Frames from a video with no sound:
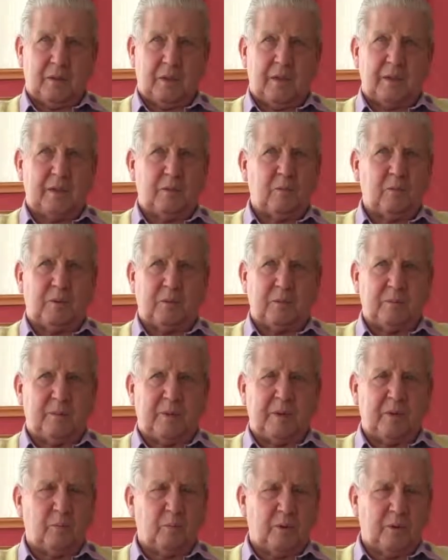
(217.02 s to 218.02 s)
No
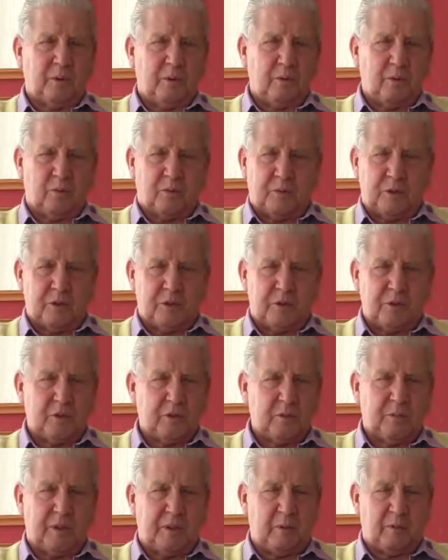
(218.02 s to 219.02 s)
matter whether they're
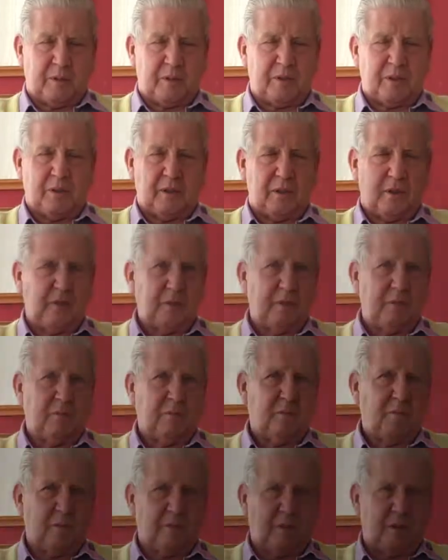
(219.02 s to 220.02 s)
Christians or no matter what they are,
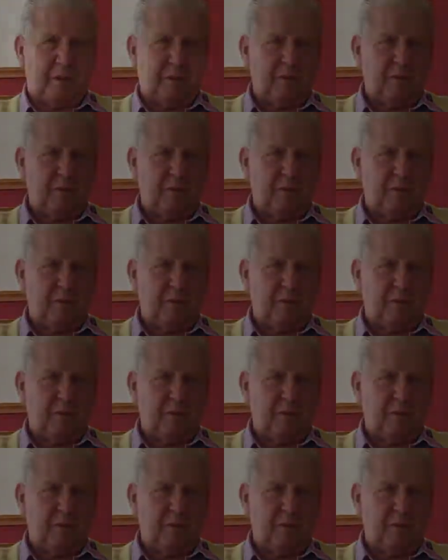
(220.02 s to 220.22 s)
I'll